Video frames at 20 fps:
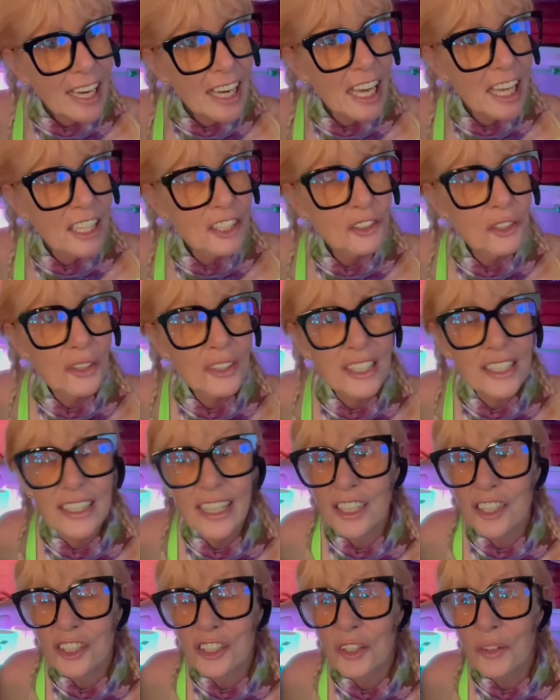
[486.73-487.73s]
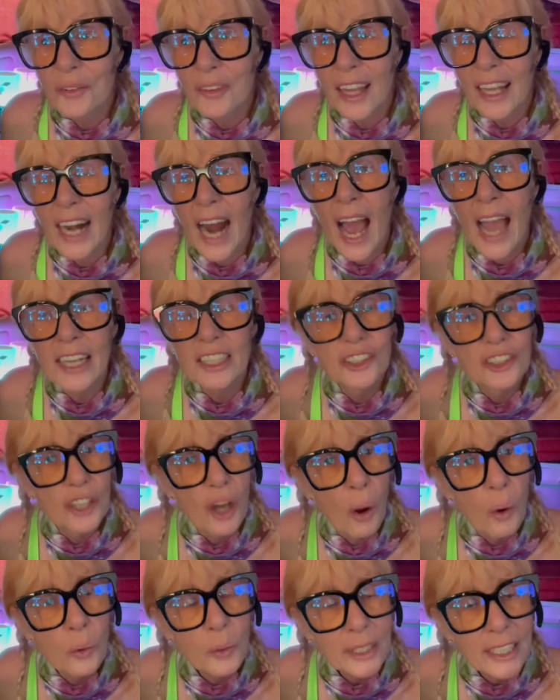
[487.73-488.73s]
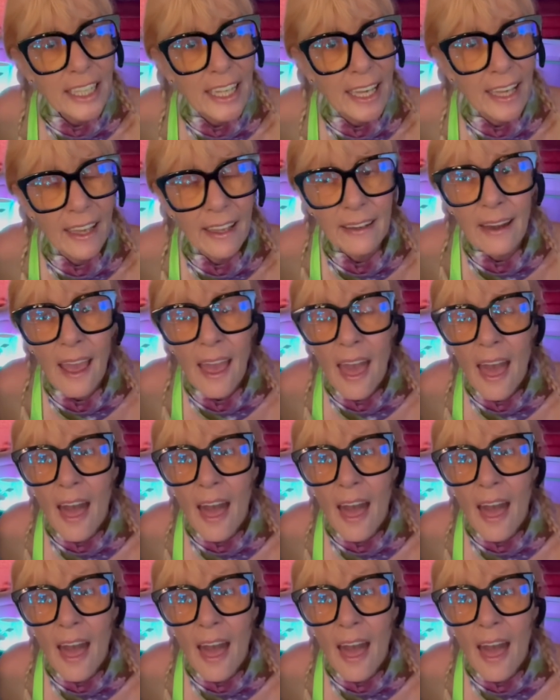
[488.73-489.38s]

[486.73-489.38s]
of interesting, too, that I don't get